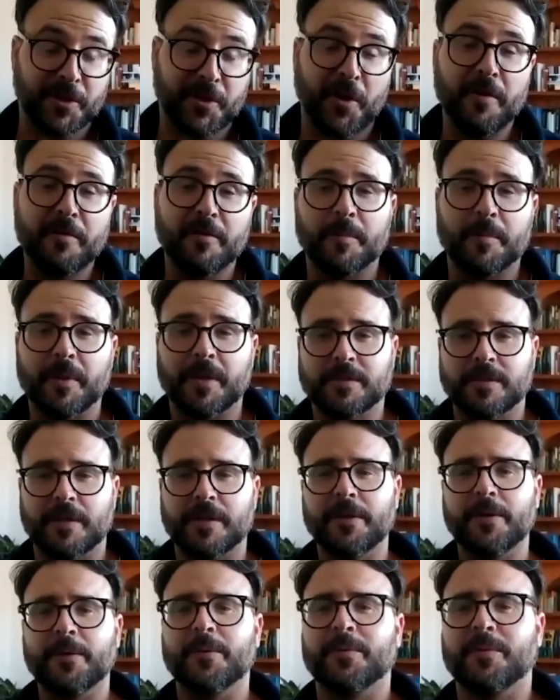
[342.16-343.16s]
COVID, because I
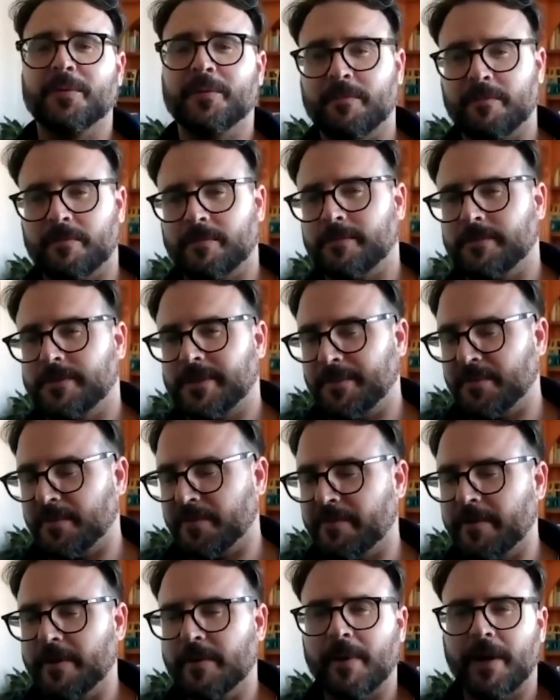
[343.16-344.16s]
know some of the
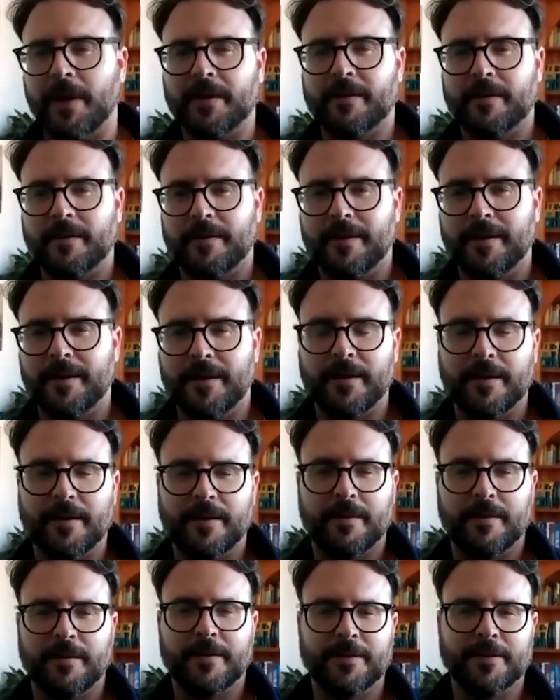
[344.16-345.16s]
feedback
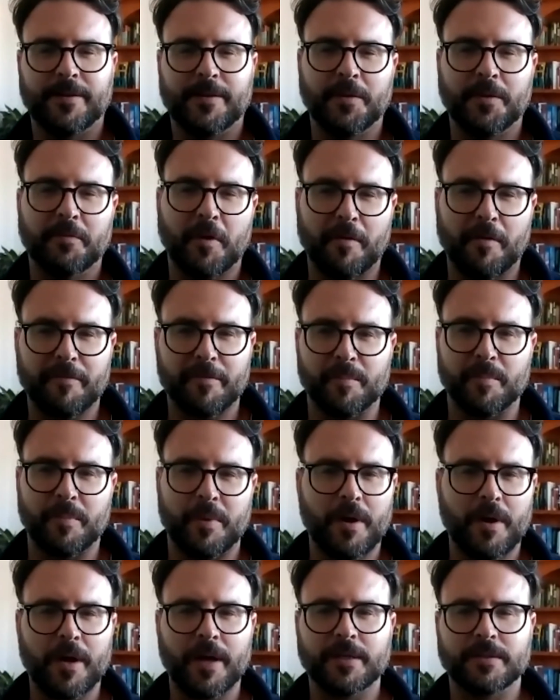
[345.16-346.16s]
you've got from
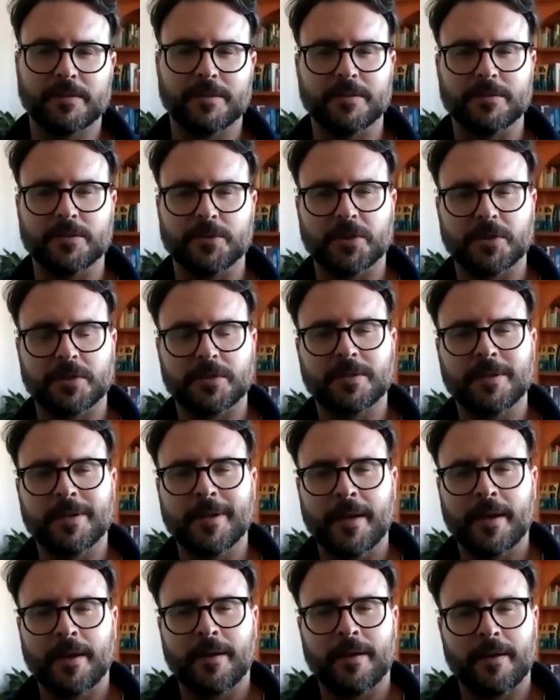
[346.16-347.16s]
buyers, and just
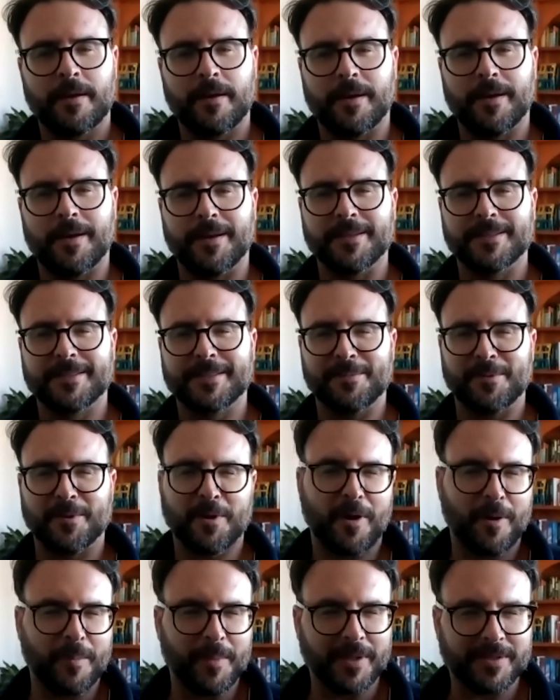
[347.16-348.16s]
some of the
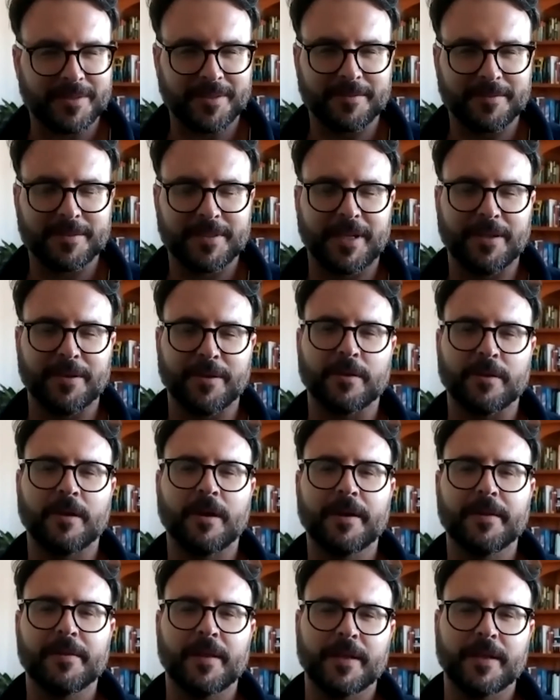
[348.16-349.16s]
comments I've seen
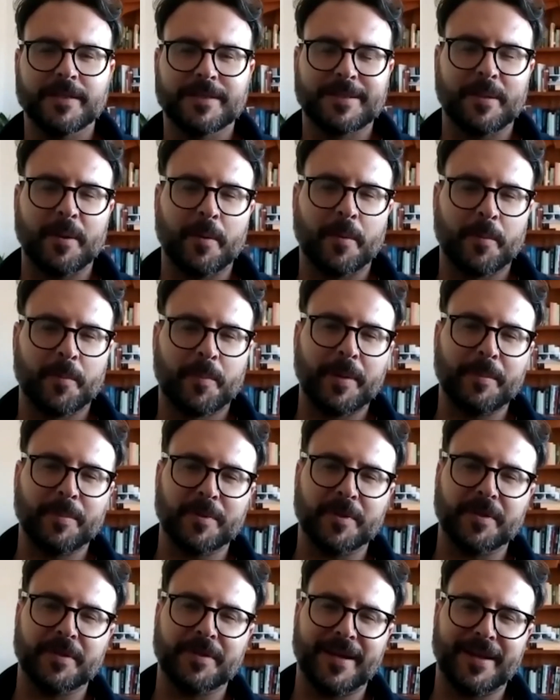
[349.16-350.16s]
online, and that is
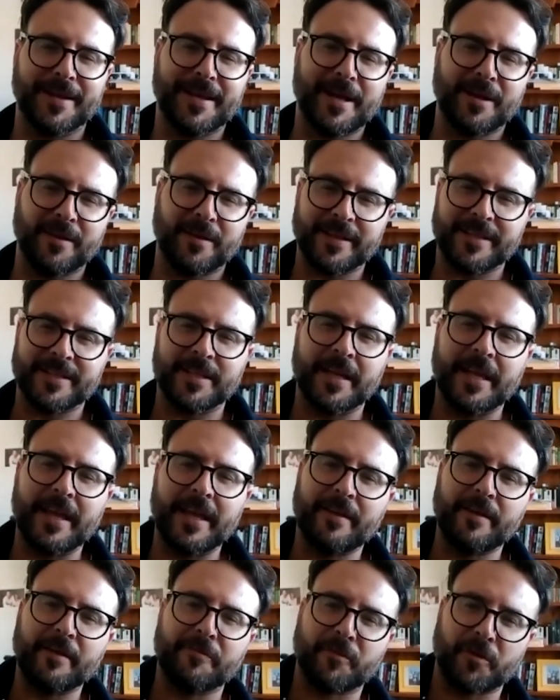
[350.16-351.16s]
people are now like,
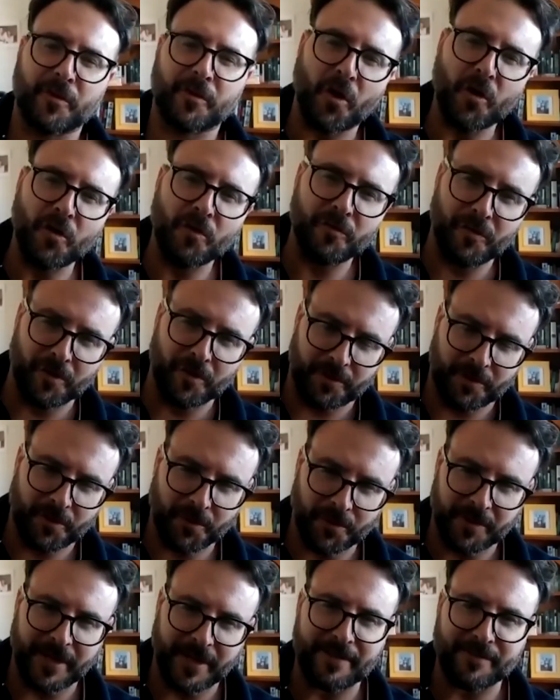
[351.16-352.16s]
if COVID
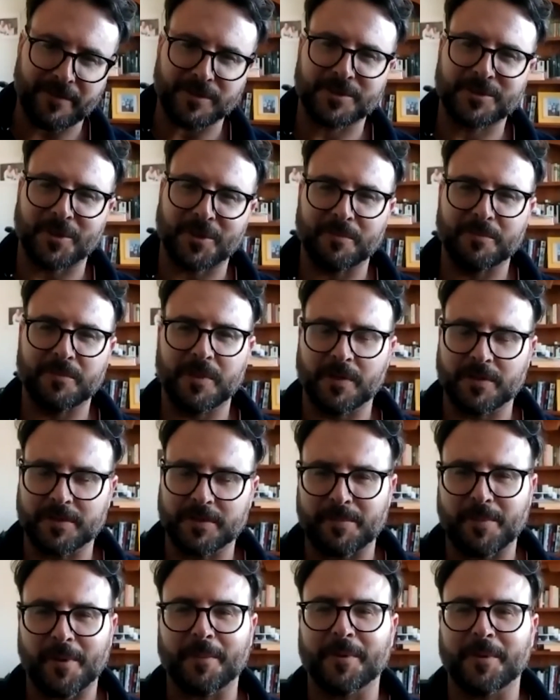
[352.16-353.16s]
couldn't even stop the
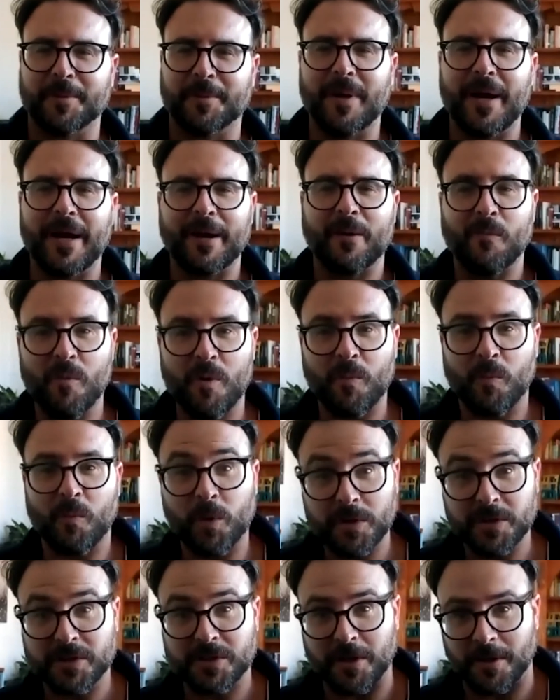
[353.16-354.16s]
Aussie property market, what
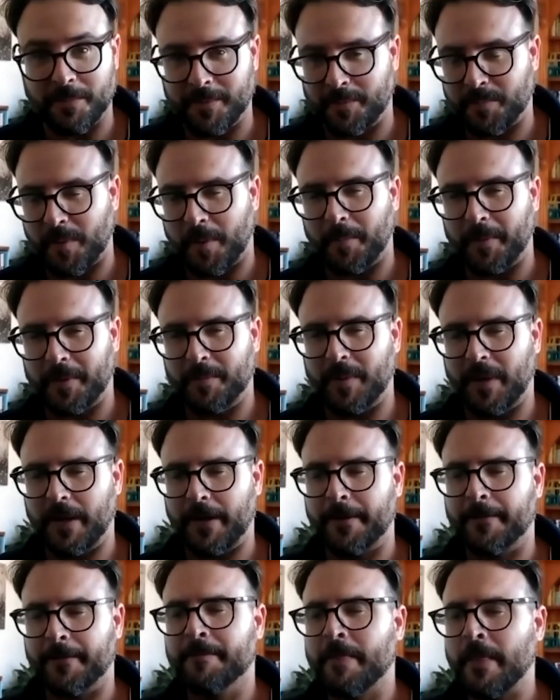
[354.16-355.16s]
would stop the property market?